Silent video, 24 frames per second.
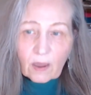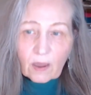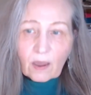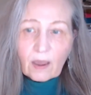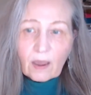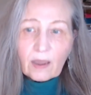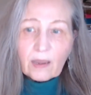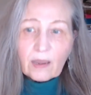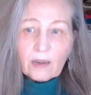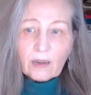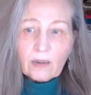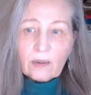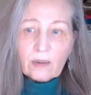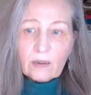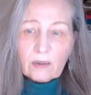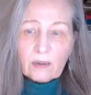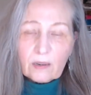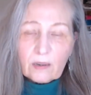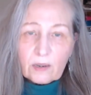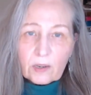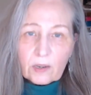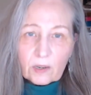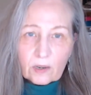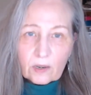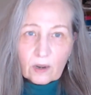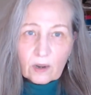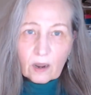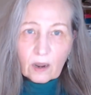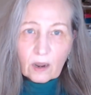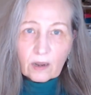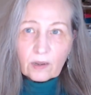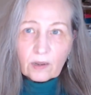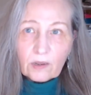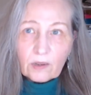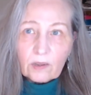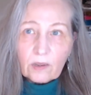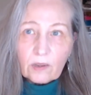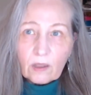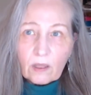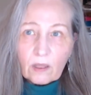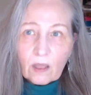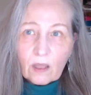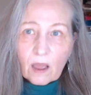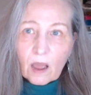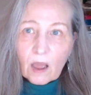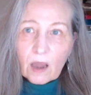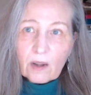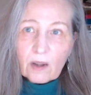I had digitized a
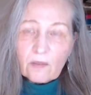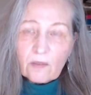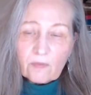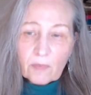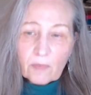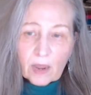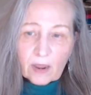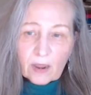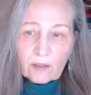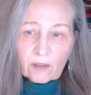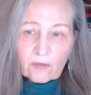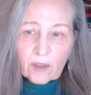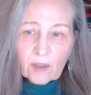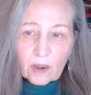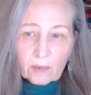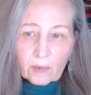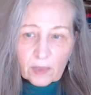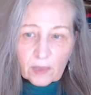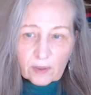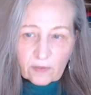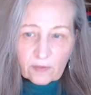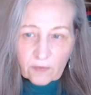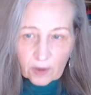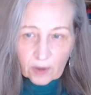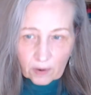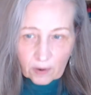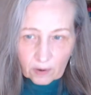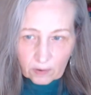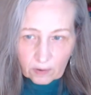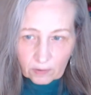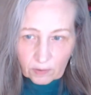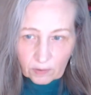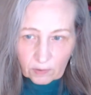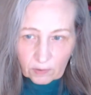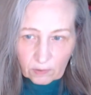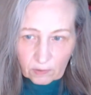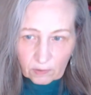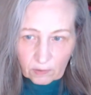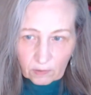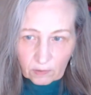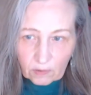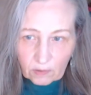lot of my family photos,